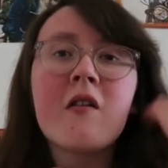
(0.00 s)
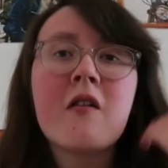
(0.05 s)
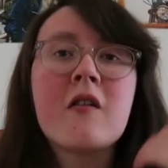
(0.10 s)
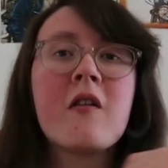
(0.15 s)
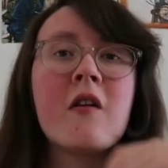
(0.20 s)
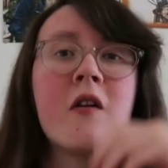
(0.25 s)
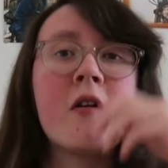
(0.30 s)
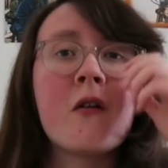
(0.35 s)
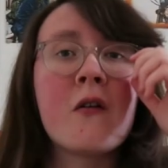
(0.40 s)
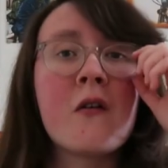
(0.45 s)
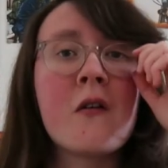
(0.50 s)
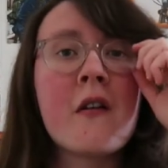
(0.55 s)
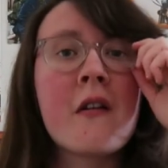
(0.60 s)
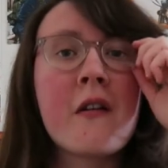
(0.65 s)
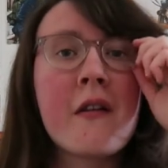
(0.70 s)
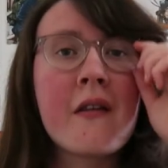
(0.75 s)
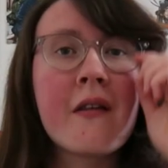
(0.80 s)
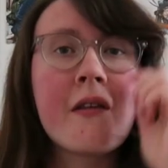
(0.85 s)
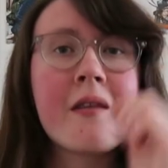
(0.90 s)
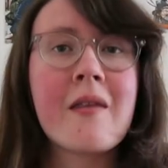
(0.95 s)
So
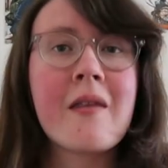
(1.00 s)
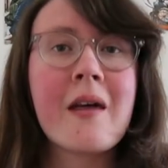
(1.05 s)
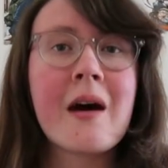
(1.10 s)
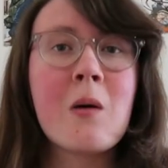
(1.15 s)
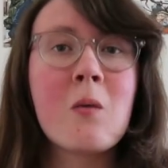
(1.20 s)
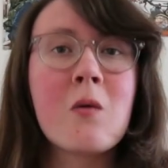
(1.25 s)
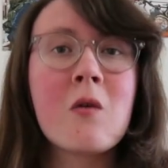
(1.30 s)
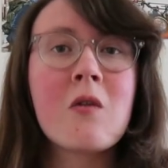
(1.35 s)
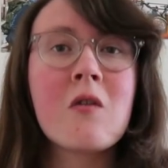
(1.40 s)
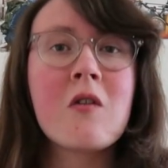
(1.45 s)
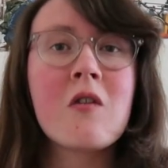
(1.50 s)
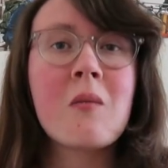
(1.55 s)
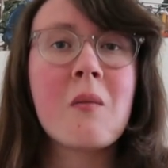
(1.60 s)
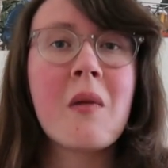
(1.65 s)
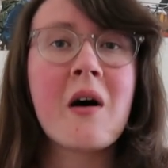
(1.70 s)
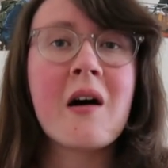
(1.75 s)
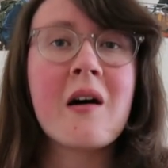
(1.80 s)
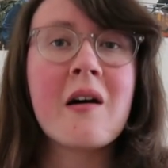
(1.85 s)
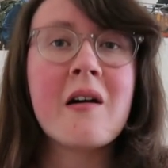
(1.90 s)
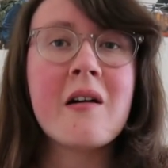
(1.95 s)
that was
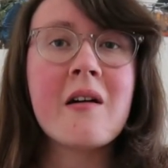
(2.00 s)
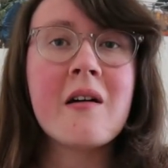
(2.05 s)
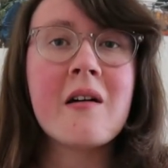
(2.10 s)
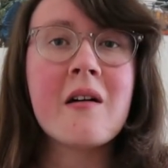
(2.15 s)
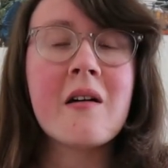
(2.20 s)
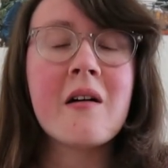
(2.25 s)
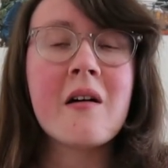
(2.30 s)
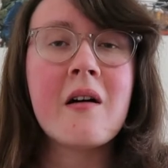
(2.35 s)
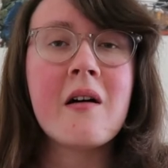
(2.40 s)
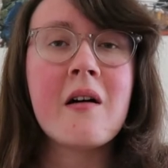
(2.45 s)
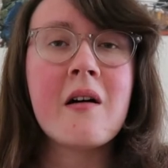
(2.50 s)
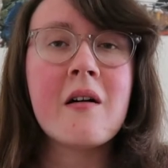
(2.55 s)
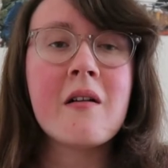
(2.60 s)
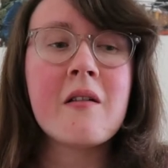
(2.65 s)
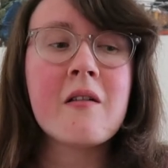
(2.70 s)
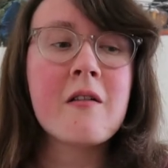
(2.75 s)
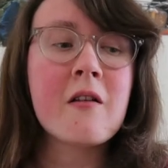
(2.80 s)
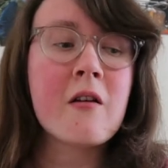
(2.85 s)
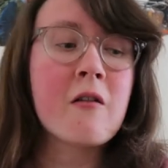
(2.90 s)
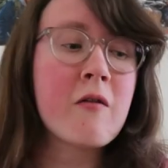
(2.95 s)
my uh,
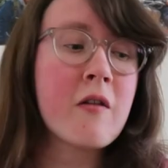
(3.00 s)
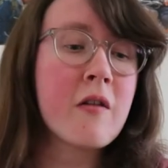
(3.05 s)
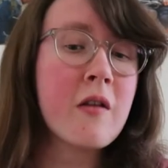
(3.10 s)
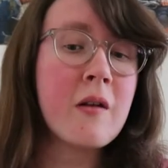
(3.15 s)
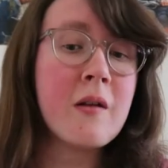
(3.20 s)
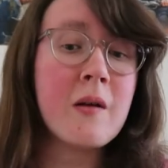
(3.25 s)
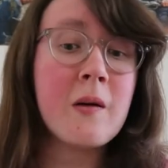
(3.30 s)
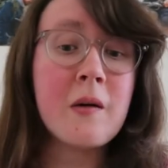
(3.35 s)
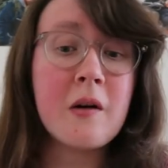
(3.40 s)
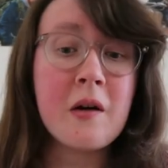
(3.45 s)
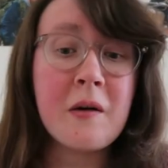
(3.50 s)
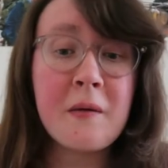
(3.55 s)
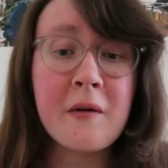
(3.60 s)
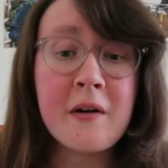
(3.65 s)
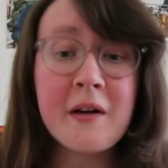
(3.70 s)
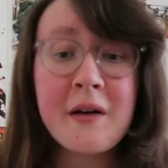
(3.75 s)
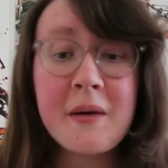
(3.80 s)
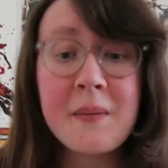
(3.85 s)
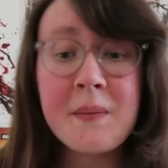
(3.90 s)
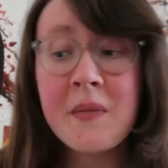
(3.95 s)
stuff with the logo
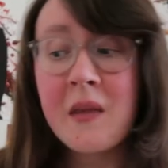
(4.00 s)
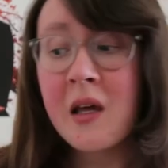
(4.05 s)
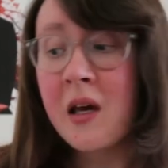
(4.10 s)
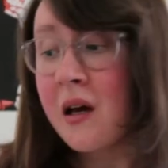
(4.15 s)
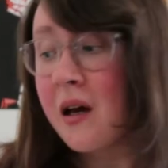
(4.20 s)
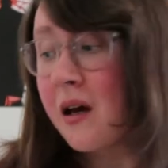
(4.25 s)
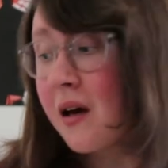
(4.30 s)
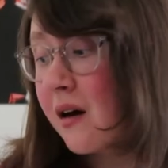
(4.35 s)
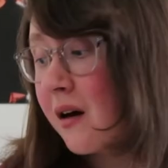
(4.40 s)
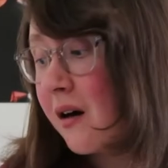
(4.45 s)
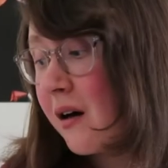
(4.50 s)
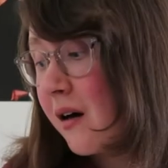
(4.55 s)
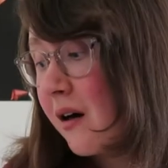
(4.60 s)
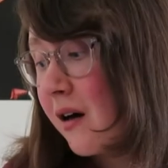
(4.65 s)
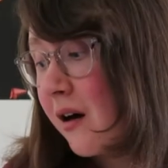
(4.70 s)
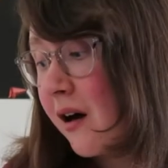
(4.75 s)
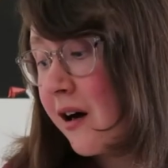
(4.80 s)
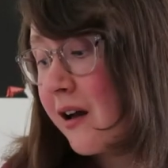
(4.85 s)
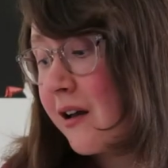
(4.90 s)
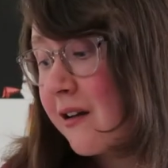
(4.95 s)
on it.
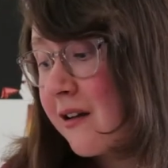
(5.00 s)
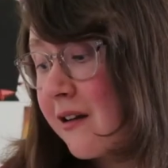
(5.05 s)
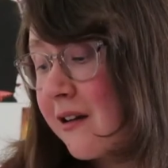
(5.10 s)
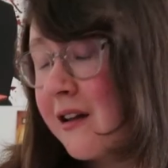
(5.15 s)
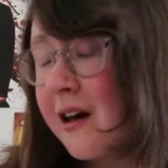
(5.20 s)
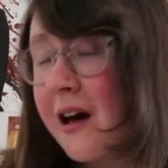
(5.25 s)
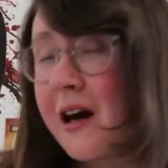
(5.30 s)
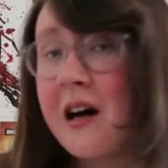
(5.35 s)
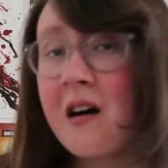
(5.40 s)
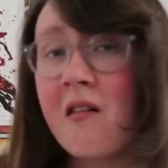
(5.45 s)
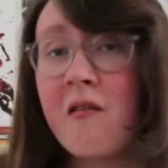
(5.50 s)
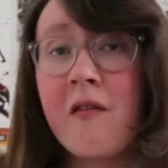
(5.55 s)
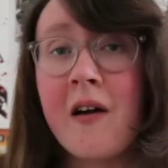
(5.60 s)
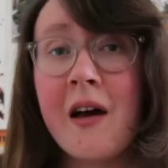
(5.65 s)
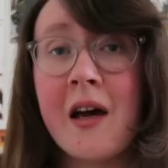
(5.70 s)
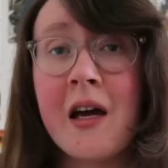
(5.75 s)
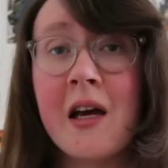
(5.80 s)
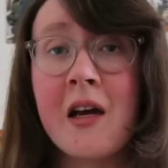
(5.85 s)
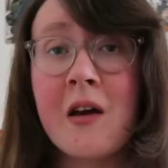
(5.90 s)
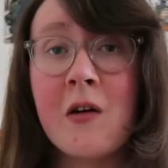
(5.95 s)
I did have
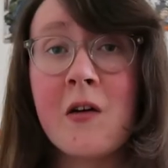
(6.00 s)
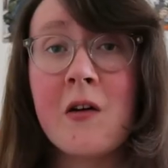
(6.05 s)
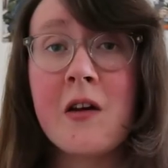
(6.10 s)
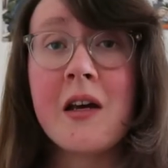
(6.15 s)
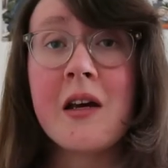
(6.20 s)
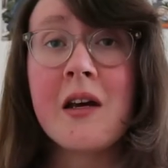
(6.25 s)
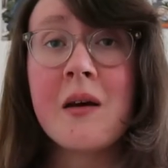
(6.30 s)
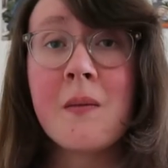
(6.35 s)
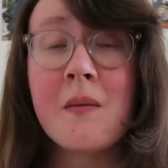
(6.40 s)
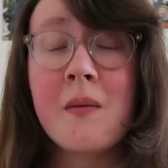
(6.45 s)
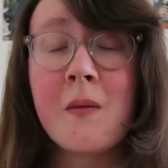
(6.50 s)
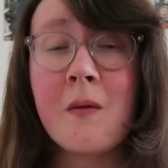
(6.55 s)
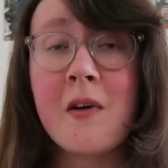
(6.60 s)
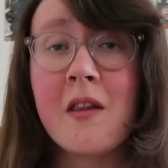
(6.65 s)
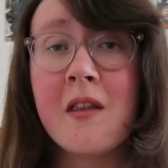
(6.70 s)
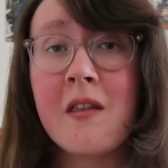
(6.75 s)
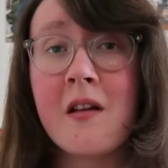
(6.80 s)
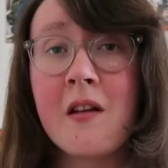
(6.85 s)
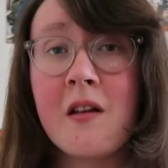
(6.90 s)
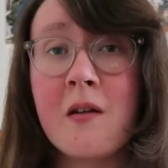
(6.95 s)
a hoodie
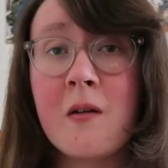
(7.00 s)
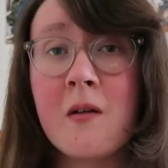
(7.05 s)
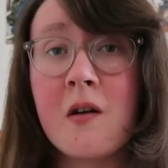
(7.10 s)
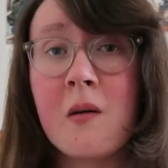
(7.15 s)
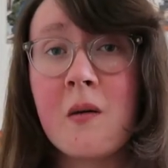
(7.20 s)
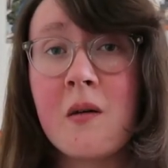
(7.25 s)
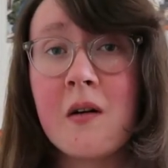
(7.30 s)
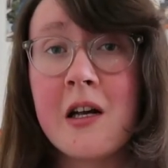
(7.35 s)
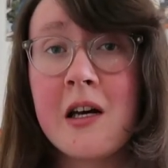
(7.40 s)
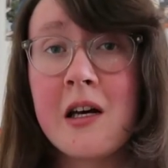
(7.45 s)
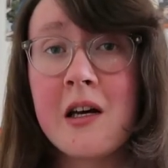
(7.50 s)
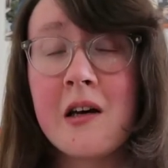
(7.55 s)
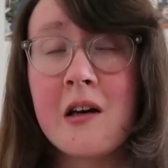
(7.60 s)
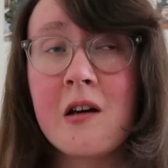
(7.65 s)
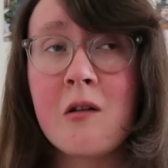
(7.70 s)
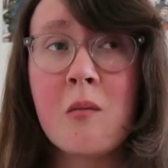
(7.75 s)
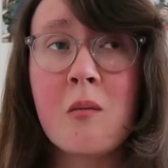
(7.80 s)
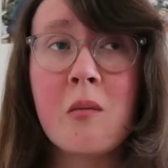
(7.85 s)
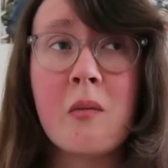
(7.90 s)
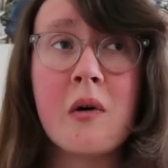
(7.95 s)
with the logo on it,
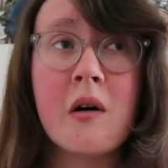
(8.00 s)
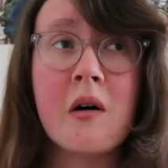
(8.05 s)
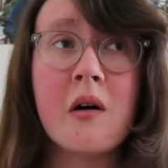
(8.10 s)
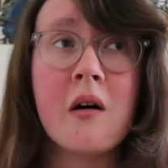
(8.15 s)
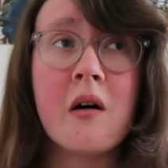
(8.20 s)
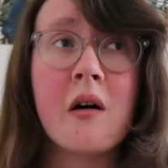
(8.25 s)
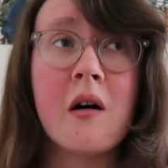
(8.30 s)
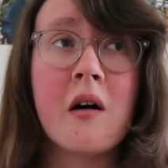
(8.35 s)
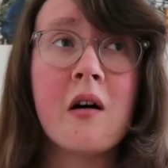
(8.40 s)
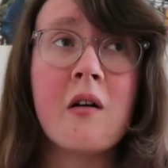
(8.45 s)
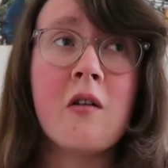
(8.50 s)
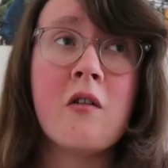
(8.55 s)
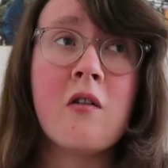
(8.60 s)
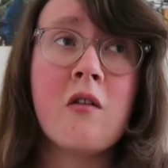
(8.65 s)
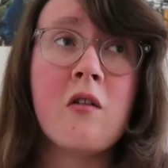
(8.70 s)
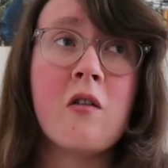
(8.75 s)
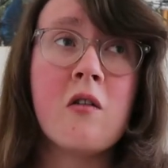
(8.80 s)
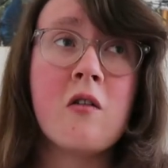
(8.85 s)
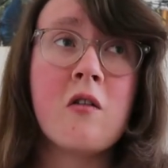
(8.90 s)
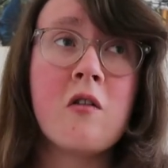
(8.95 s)
but I
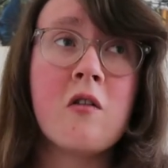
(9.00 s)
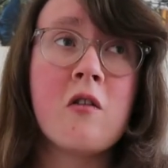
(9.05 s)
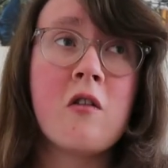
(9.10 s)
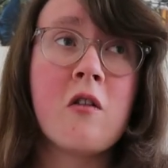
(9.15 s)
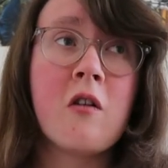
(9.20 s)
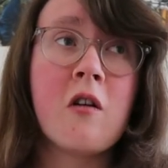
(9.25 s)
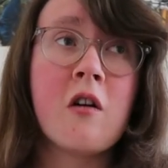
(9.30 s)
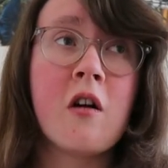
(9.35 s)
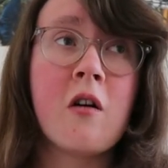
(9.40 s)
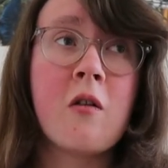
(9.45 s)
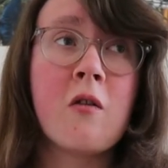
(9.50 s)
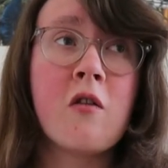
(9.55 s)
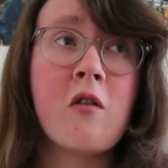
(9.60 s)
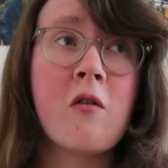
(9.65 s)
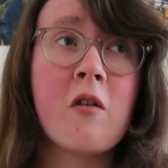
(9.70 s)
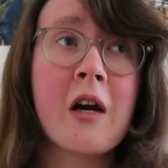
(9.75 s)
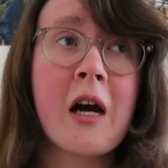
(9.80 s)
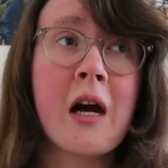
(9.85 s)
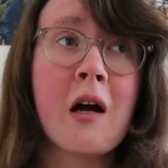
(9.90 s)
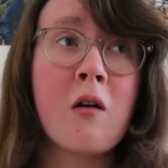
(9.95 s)
stood too close to
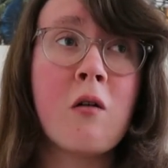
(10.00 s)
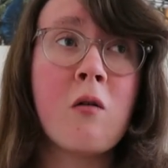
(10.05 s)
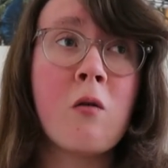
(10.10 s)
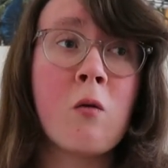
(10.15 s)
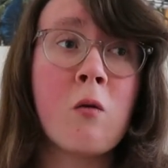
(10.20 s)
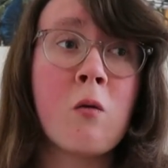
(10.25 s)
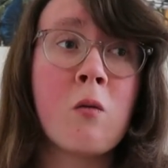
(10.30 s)
a candle